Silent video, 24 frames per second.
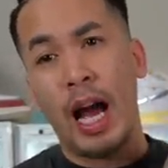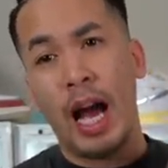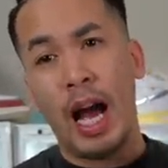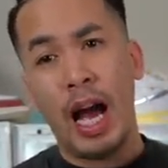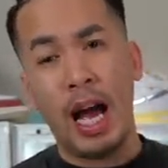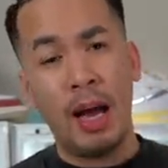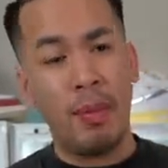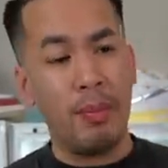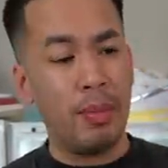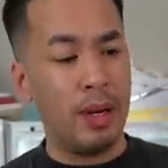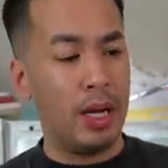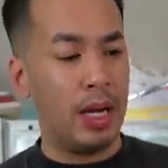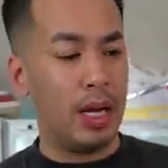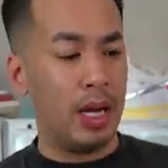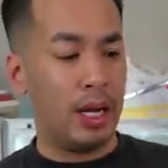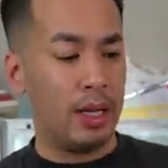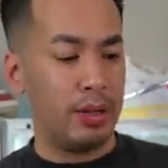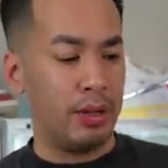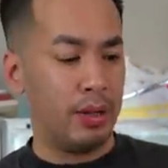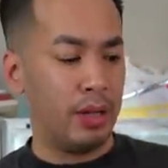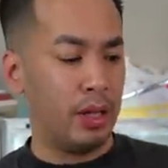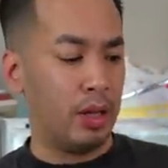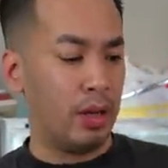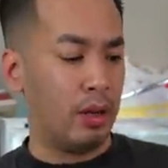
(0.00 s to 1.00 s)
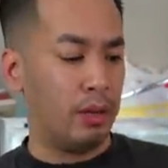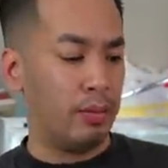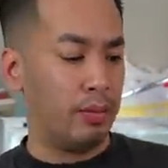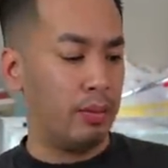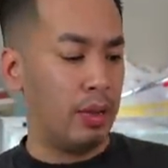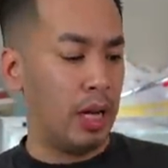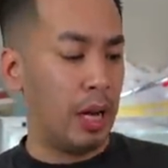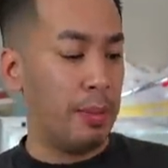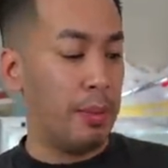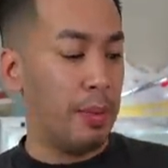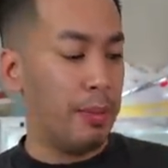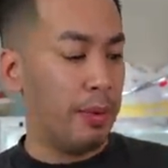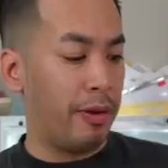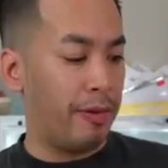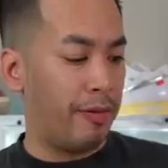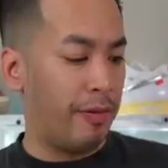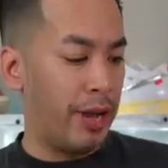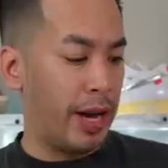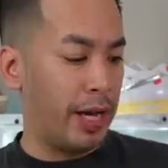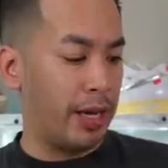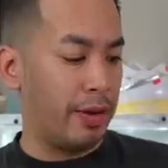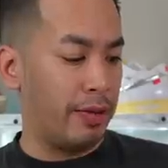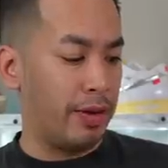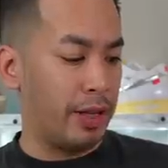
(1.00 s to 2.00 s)
I'm a, uh, you know, I'm a big
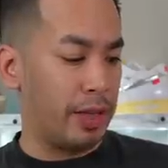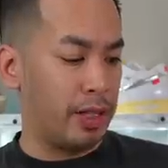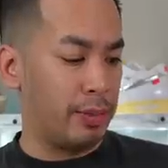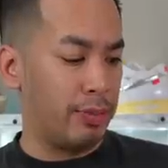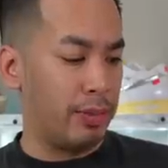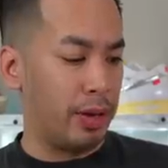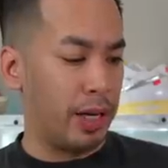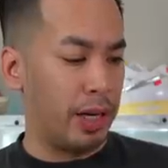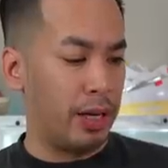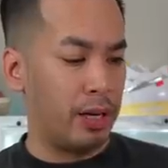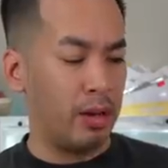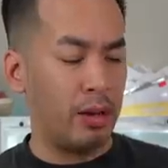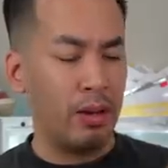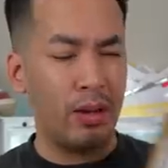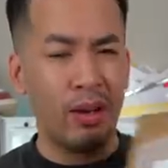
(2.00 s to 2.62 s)
fan of this, but